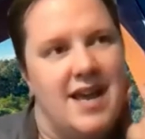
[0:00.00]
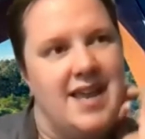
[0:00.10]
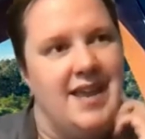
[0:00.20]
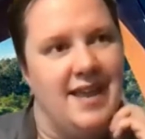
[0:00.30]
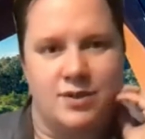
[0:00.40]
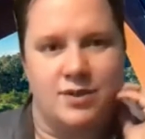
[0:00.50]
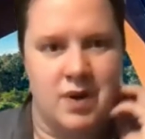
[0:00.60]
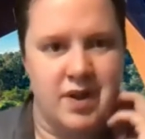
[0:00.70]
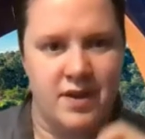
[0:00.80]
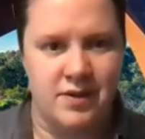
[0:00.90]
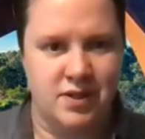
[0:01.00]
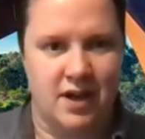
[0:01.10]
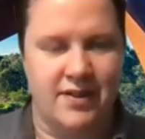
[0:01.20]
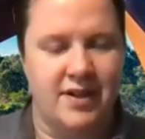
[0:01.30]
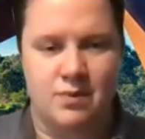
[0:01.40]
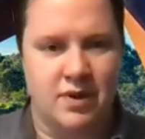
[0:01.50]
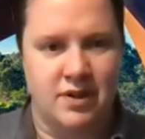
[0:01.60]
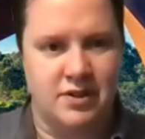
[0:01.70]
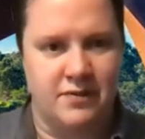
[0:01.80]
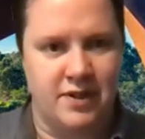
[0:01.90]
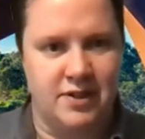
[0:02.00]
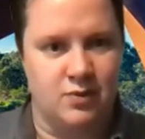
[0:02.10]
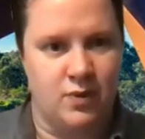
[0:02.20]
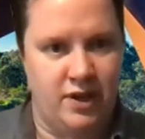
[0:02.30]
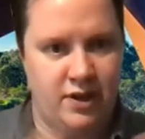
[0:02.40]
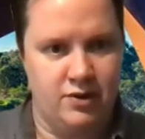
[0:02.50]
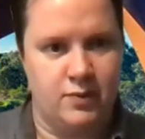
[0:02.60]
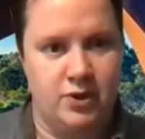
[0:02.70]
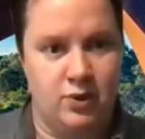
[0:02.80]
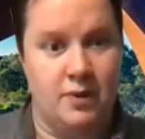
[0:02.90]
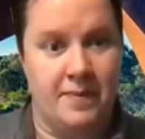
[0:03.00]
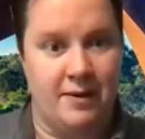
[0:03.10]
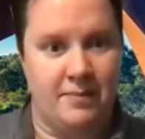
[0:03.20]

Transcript: it's one of those, I think it's one of those devices we talk about,